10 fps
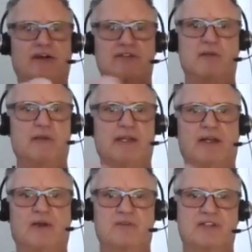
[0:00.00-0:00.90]
and
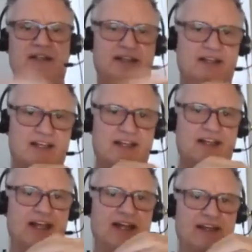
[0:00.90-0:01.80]
nitpicking them,
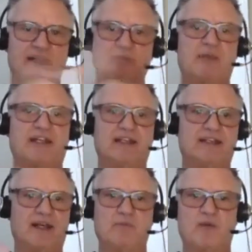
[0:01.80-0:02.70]
calling them liars.